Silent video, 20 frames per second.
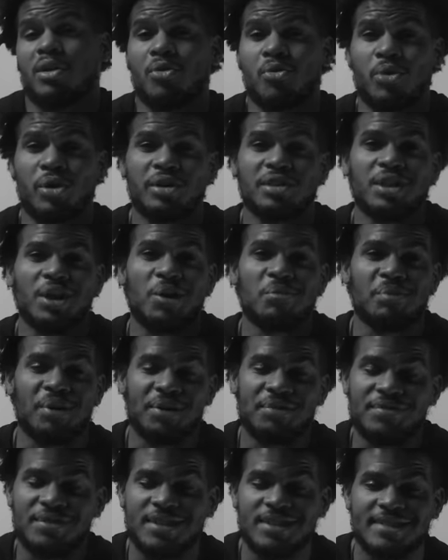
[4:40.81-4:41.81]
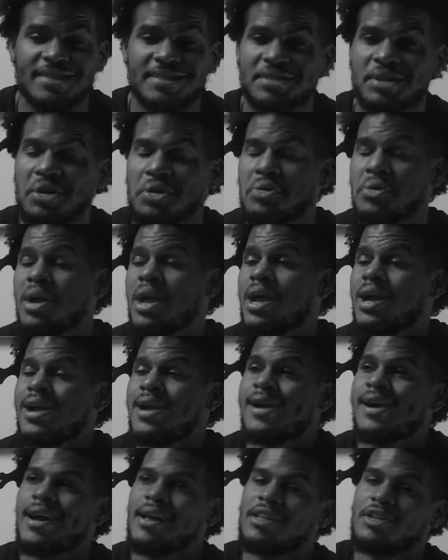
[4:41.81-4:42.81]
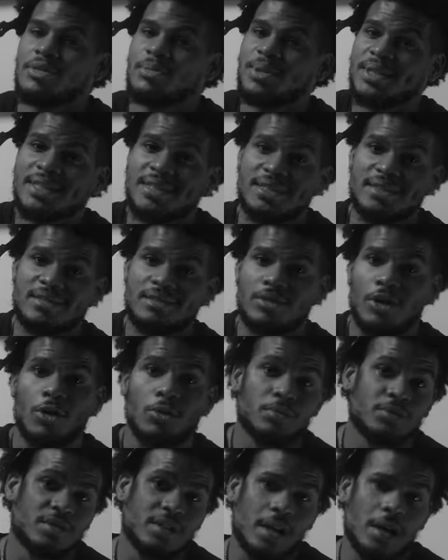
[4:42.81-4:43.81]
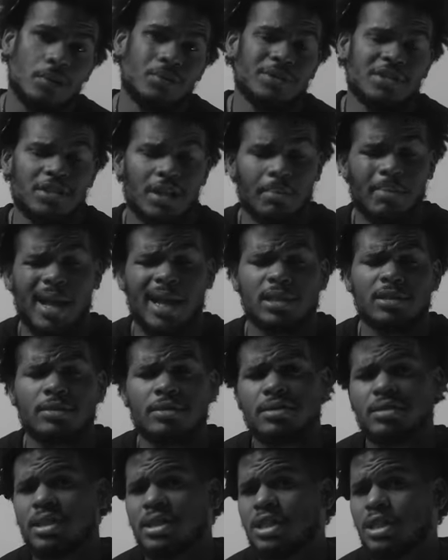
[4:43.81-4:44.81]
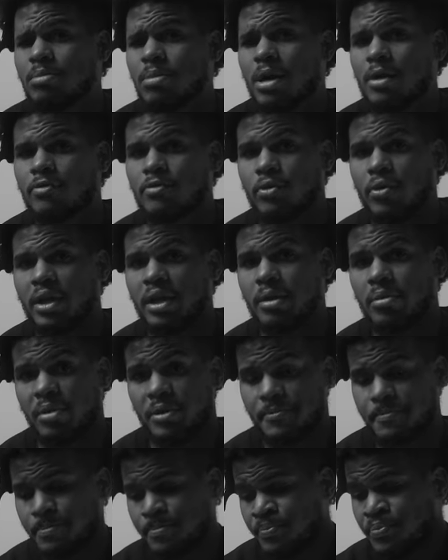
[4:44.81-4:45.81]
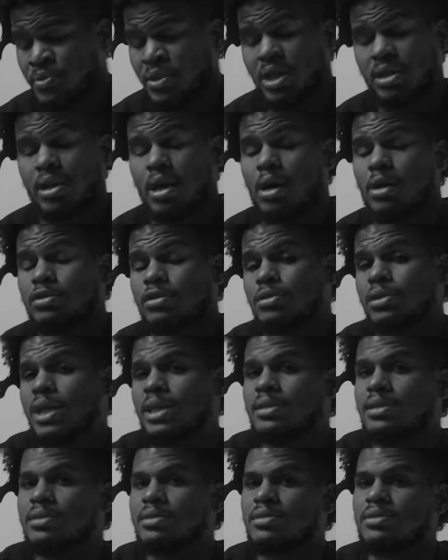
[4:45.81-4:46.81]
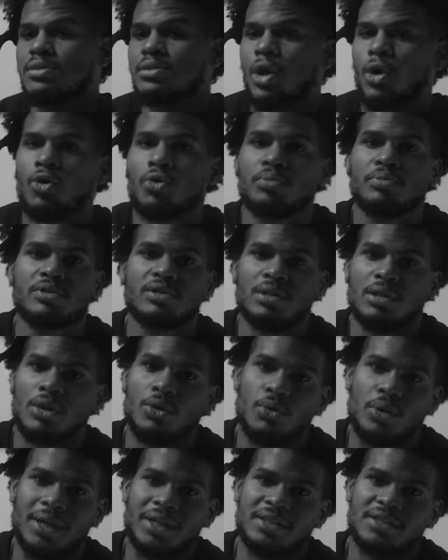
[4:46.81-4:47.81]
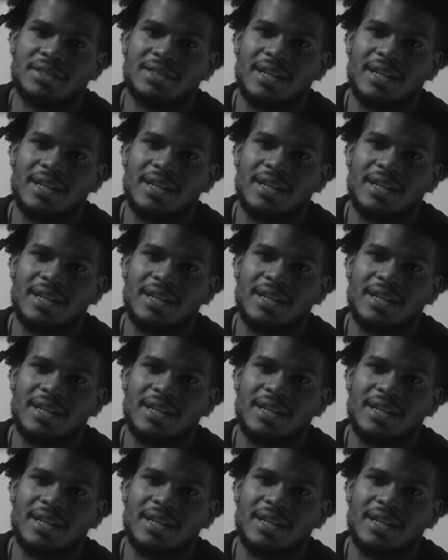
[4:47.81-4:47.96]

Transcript: it worked out perfectly. So I ended up getting this dope shot, which I'm actually thinking about framing. And I also got this dope silhouette